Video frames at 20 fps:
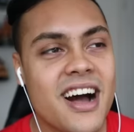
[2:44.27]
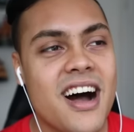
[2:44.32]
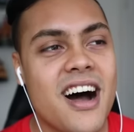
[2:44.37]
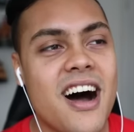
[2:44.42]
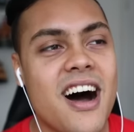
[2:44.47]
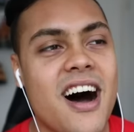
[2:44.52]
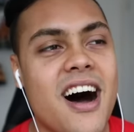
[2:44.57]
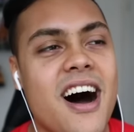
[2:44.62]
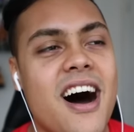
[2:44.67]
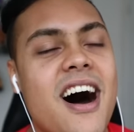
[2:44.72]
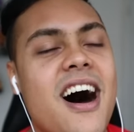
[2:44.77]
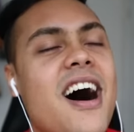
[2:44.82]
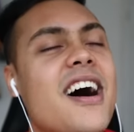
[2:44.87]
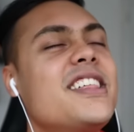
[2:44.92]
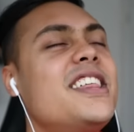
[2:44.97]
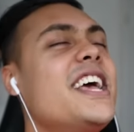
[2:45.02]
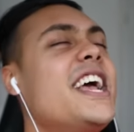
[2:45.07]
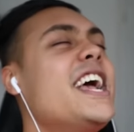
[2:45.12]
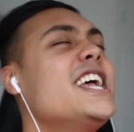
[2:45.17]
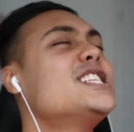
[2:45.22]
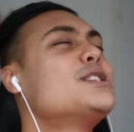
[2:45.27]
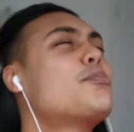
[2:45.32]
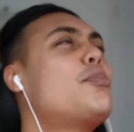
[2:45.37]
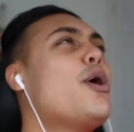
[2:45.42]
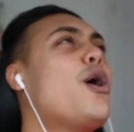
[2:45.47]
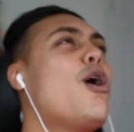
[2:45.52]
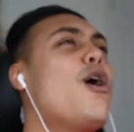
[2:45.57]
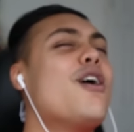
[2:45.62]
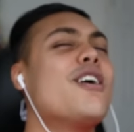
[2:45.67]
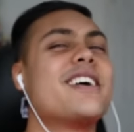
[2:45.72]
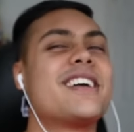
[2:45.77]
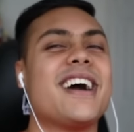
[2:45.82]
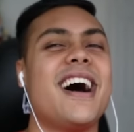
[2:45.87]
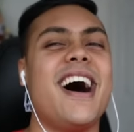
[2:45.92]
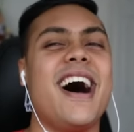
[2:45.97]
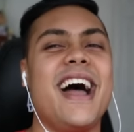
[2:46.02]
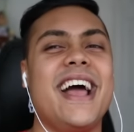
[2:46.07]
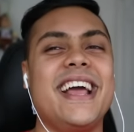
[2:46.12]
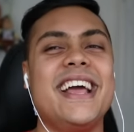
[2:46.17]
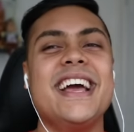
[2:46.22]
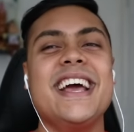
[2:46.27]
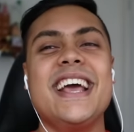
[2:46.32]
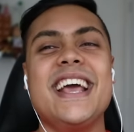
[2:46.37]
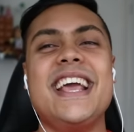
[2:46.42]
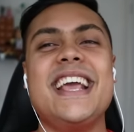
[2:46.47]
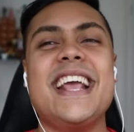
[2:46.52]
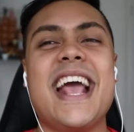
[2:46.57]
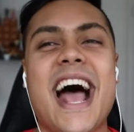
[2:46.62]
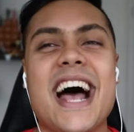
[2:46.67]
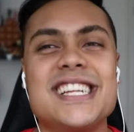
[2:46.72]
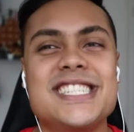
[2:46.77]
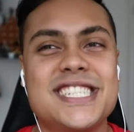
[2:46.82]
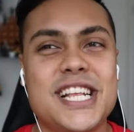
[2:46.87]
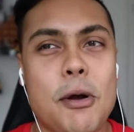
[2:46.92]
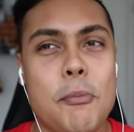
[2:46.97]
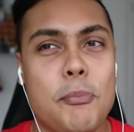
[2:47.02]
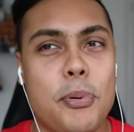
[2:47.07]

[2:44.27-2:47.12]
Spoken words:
Oh, this poor guy. He has to